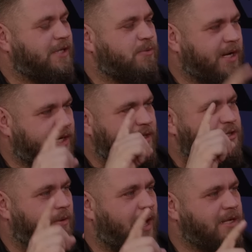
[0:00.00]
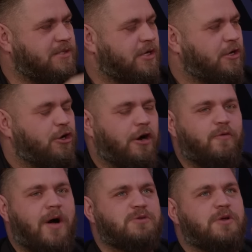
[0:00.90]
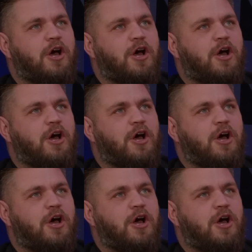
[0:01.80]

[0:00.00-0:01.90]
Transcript: And that's why you need two eyes. Someone was, Otherwise,